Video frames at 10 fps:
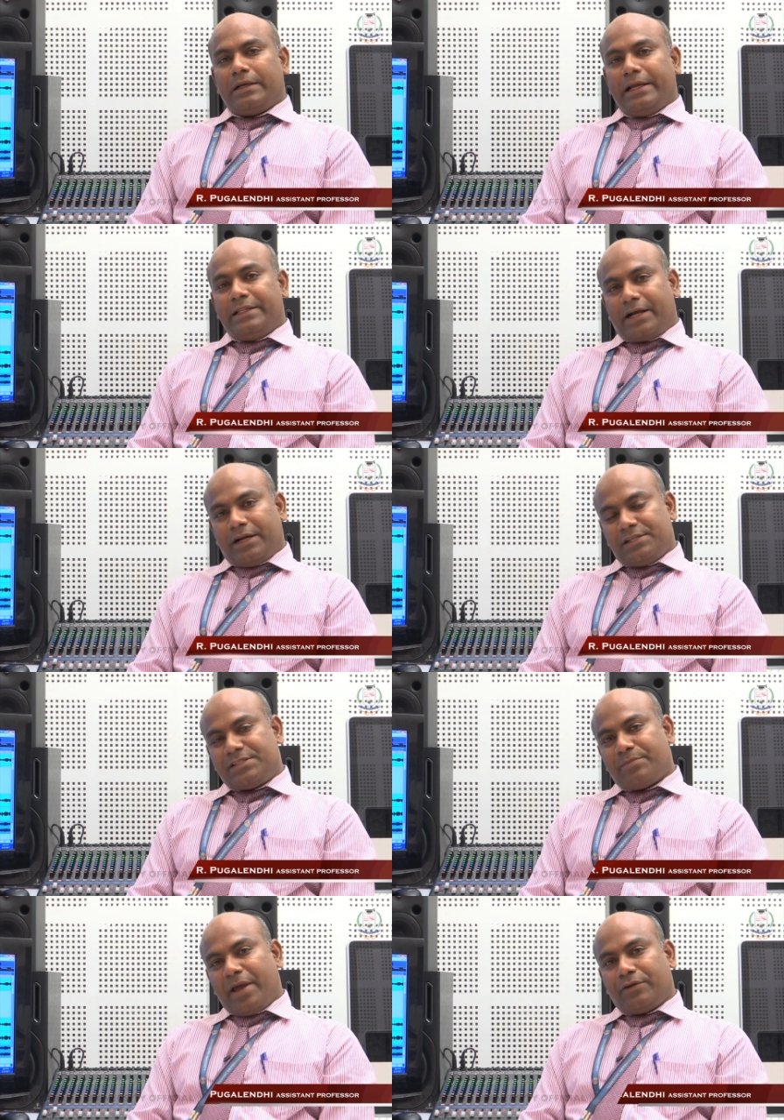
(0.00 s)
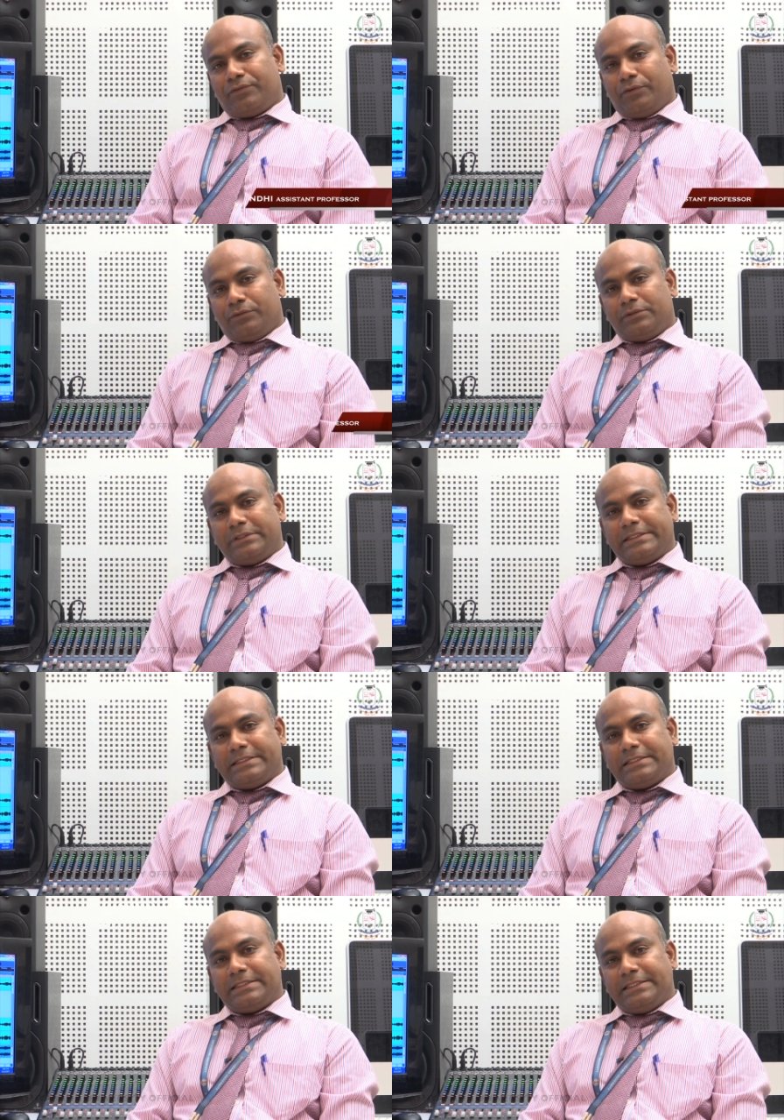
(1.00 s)
In the condenser microphone,
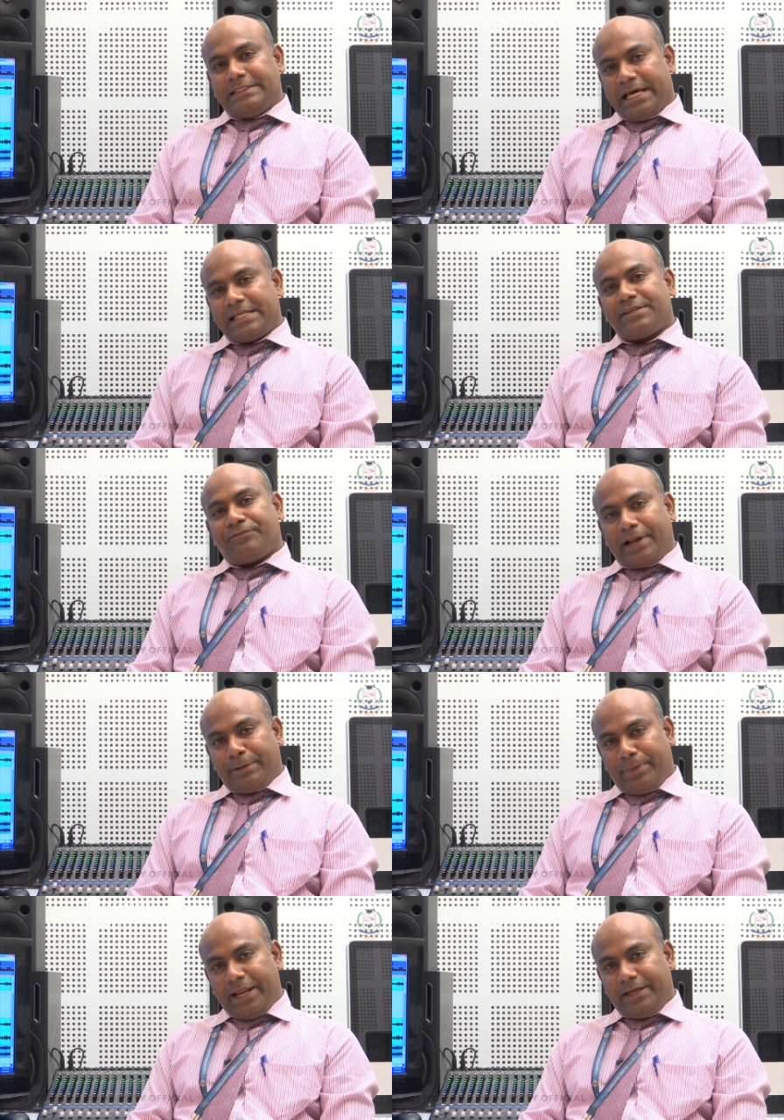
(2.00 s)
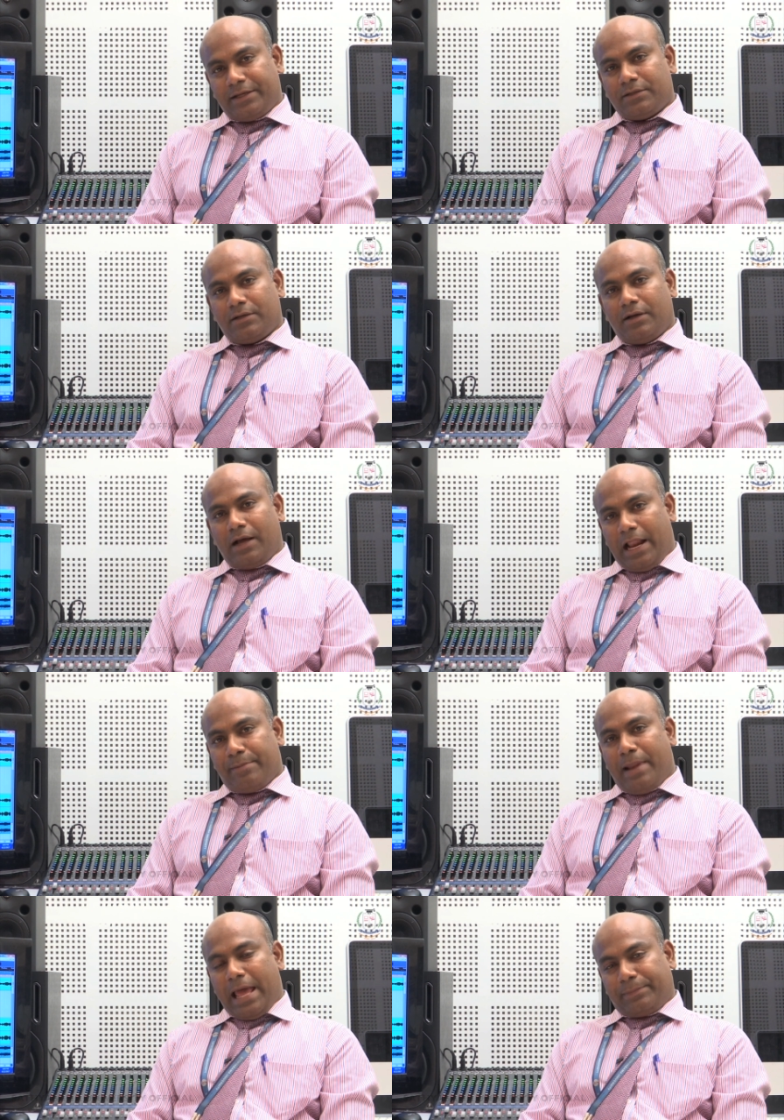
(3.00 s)
there is a front plate
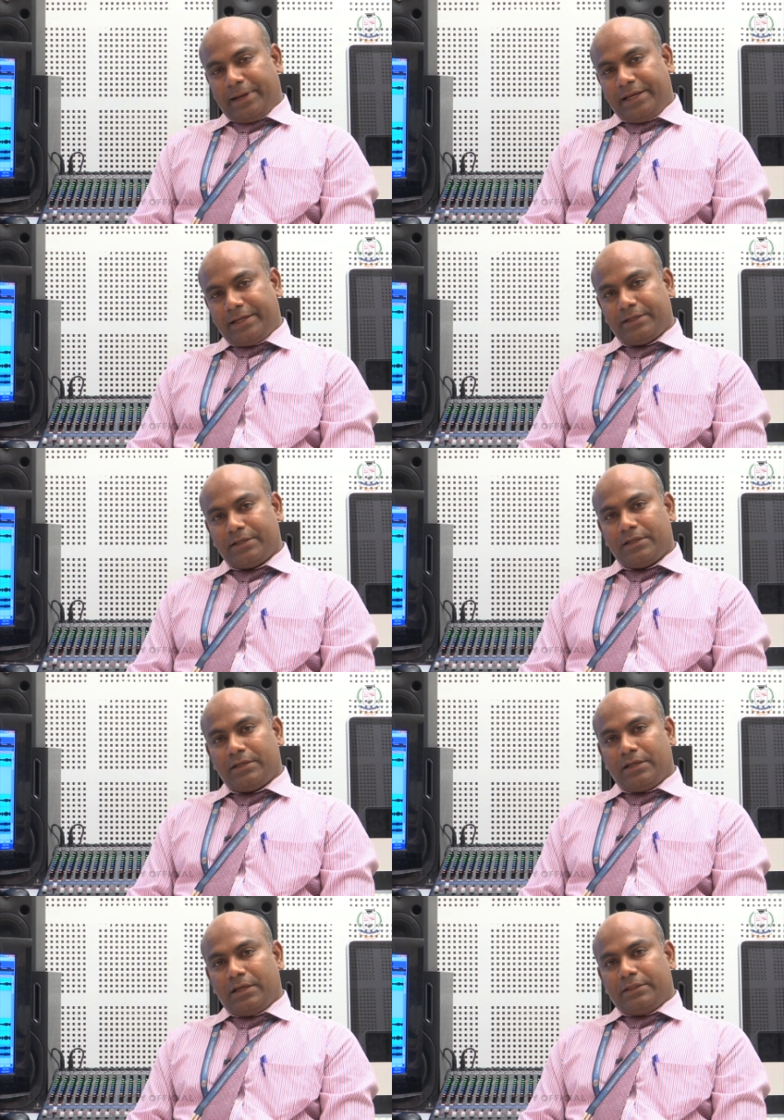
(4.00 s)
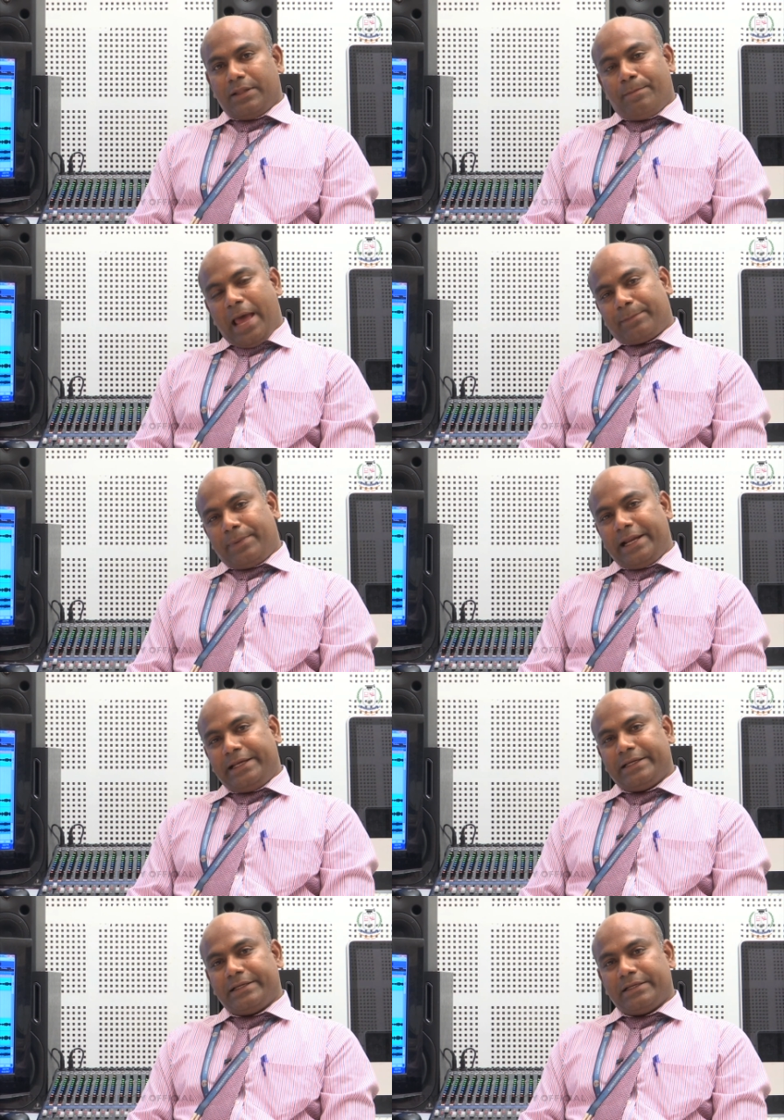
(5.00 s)
and back plate. The back
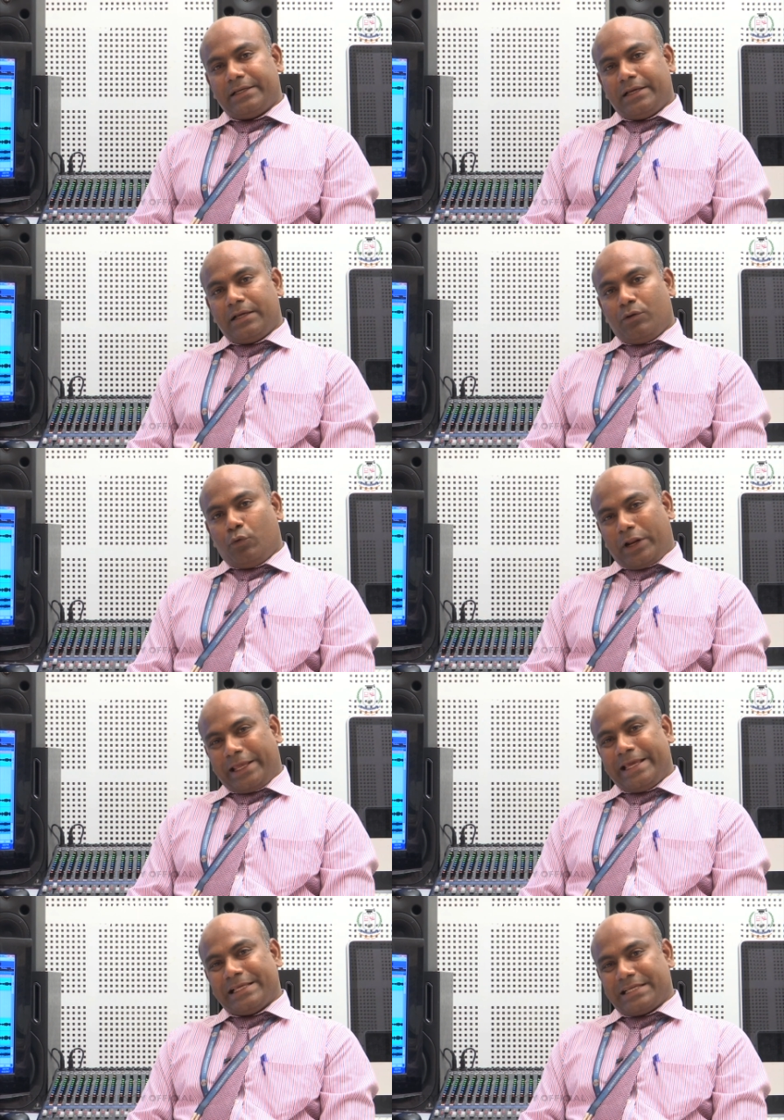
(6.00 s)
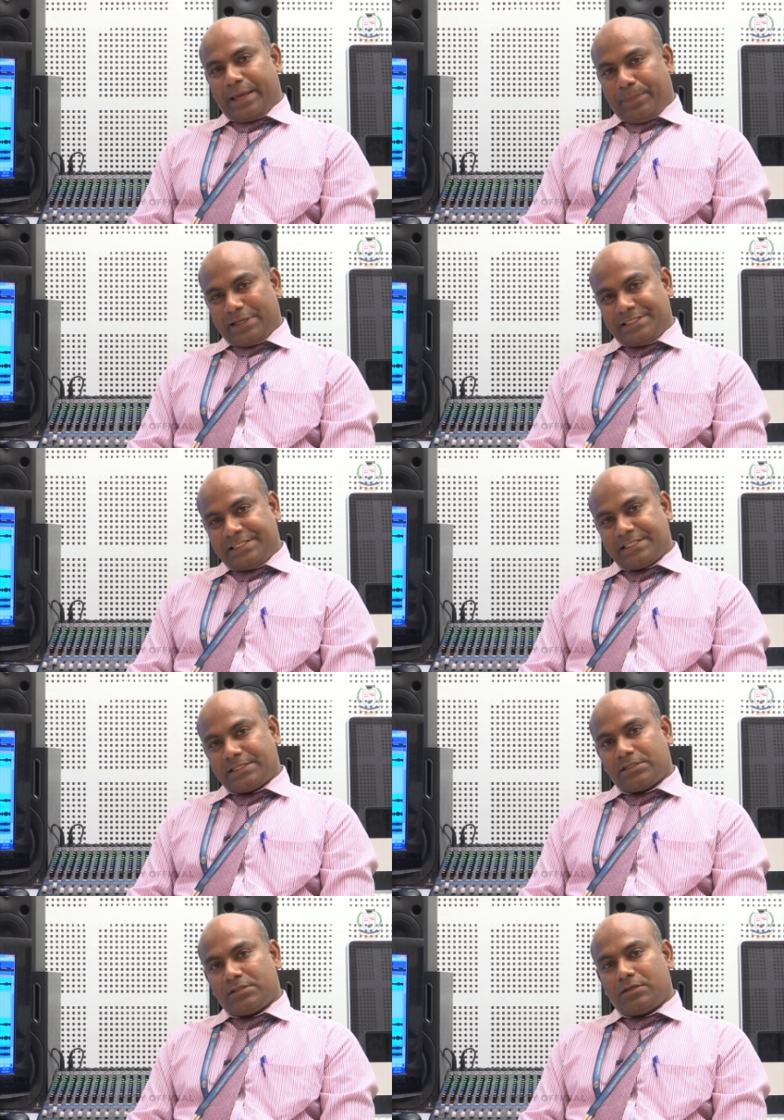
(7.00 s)
plate working as a capacitor
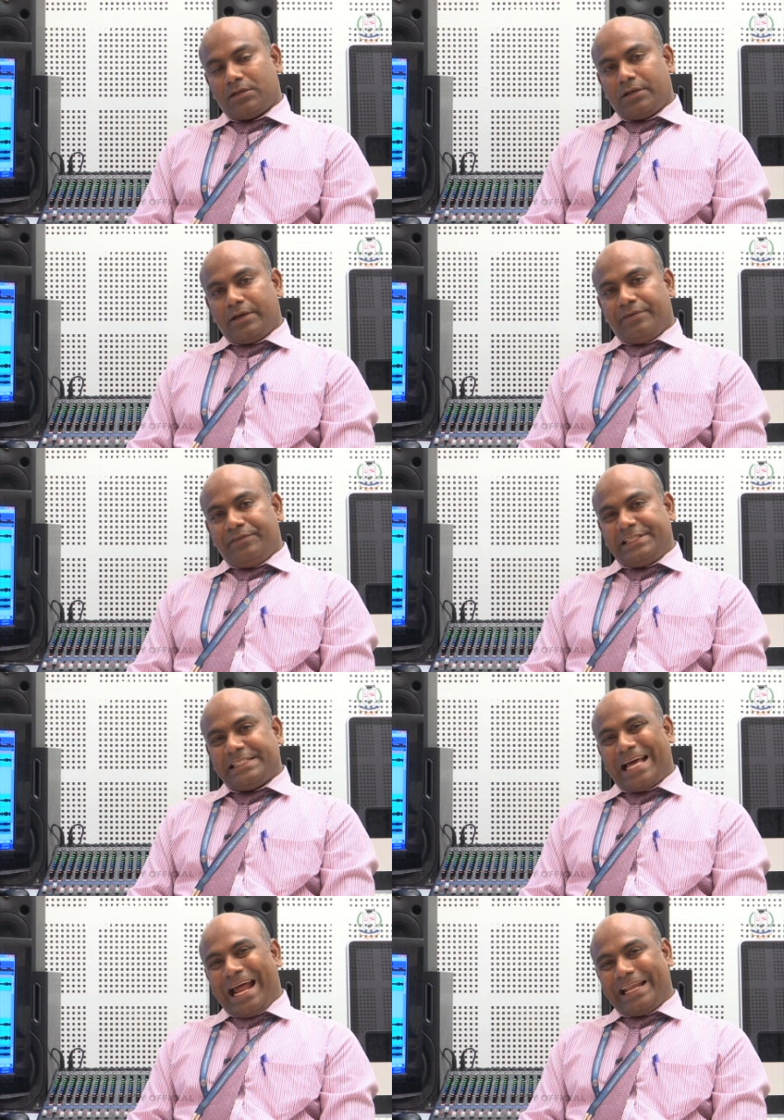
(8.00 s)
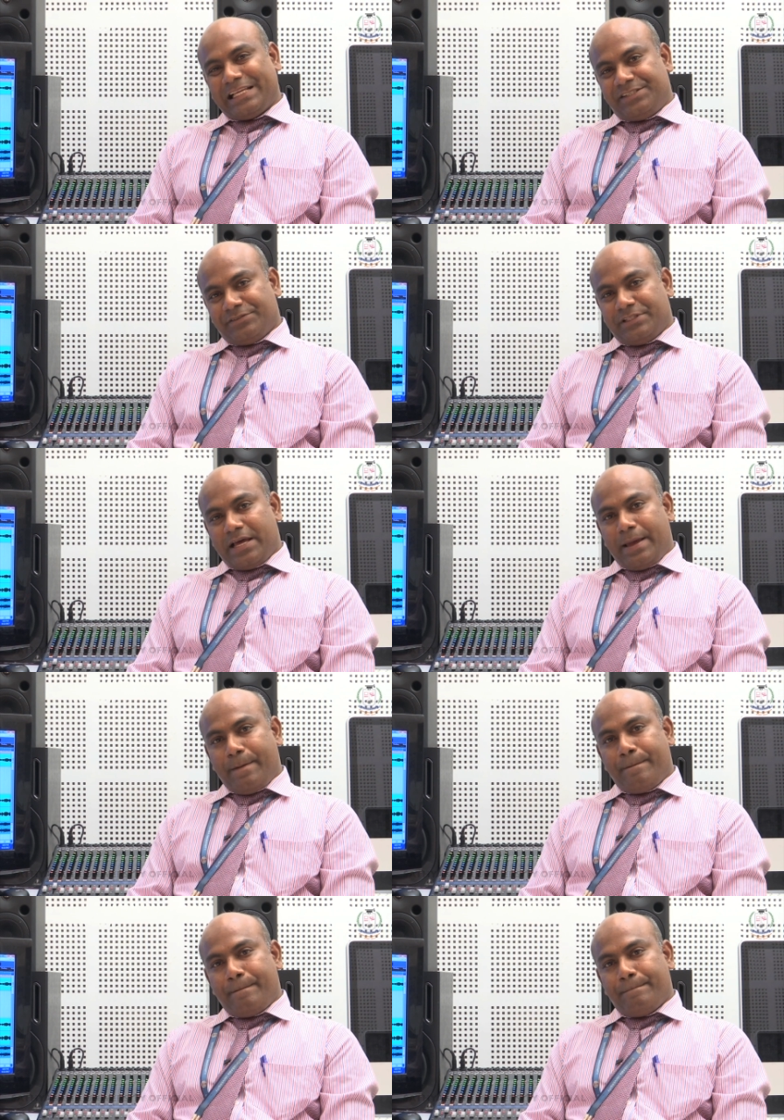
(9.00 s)
which is attached with the
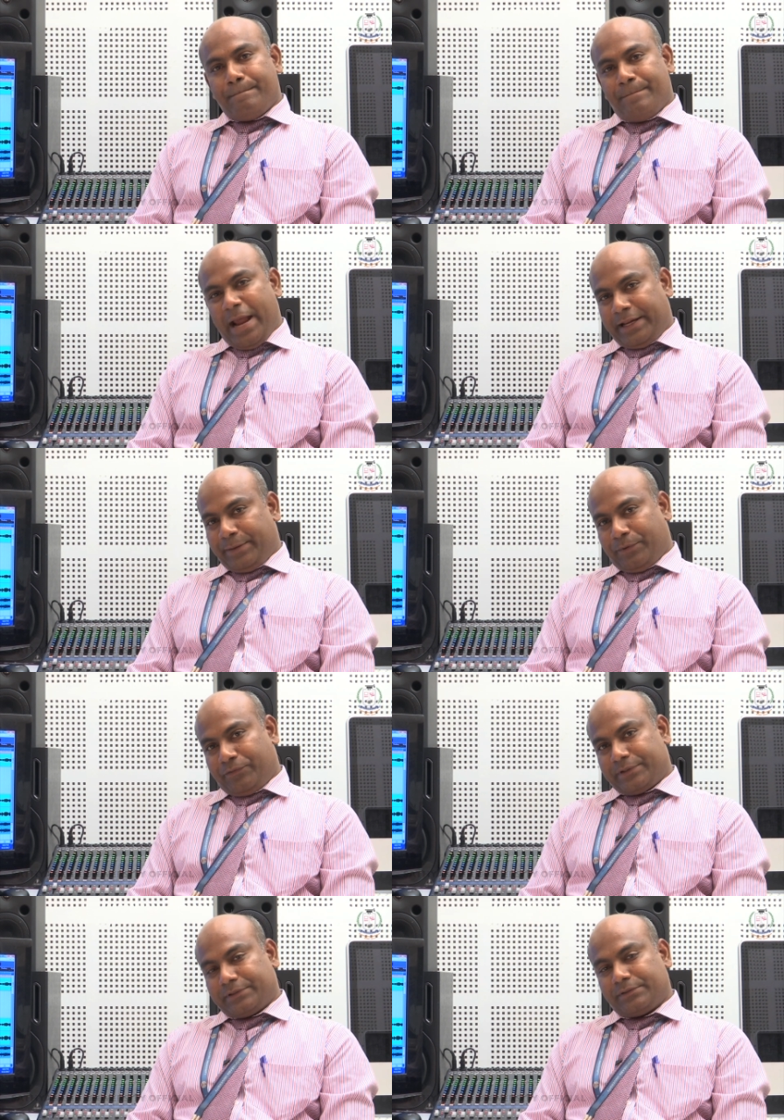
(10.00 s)
battery power.